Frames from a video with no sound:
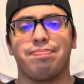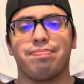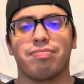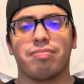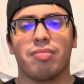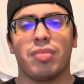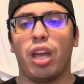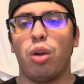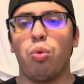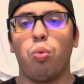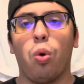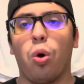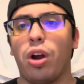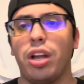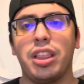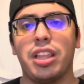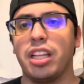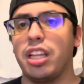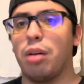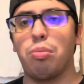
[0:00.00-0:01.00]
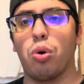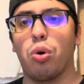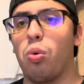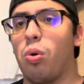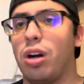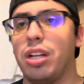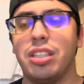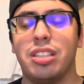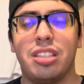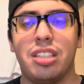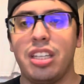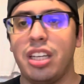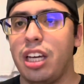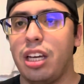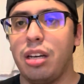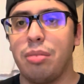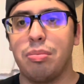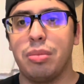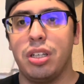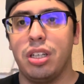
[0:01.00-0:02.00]
They weren't the number 1
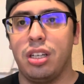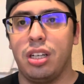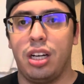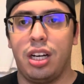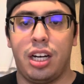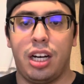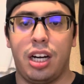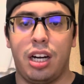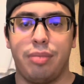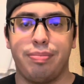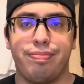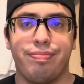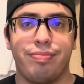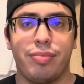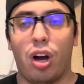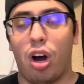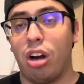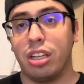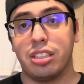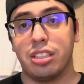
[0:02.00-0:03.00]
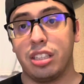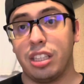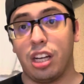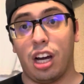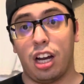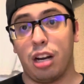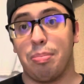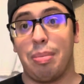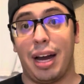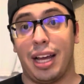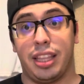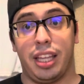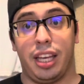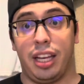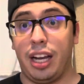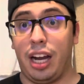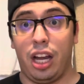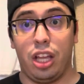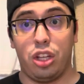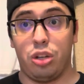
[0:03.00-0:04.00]
team. Honestly, not a bad
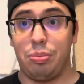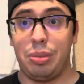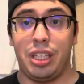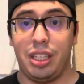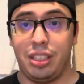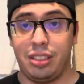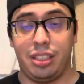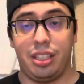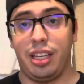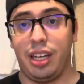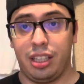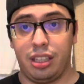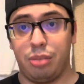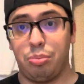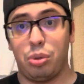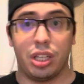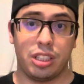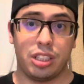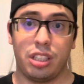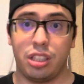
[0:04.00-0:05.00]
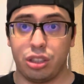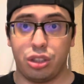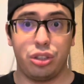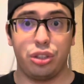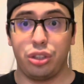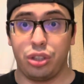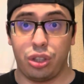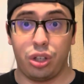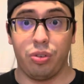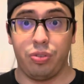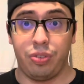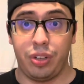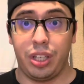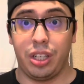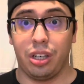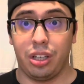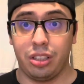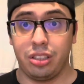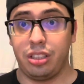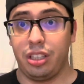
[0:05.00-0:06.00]
thing either, because again, the President's Trophy
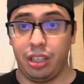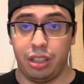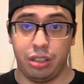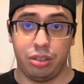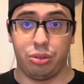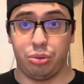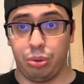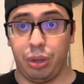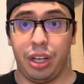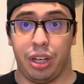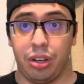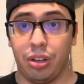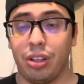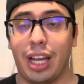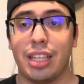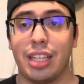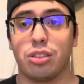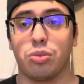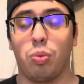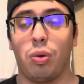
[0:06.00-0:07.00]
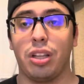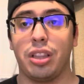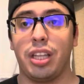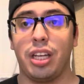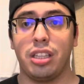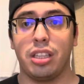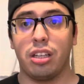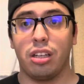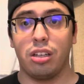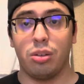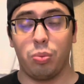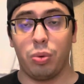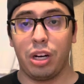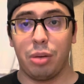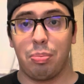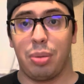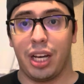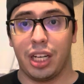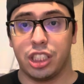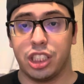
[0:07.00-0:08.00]
curse is real. That's one thing the
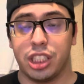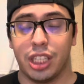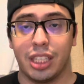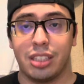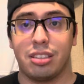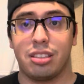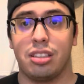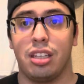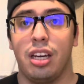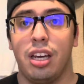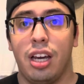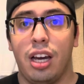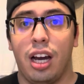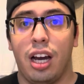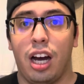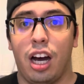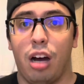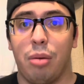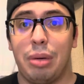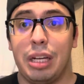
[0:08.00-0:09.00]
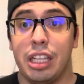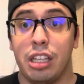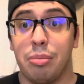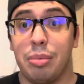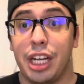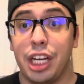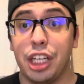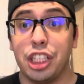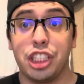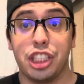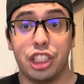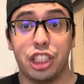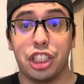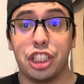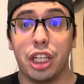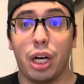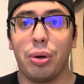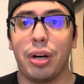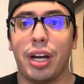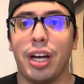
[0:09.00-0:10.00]
Winnipeg Jets elimination
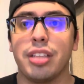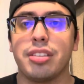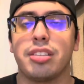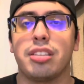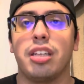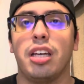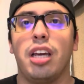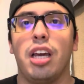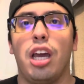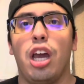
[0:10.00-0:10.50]
showed us.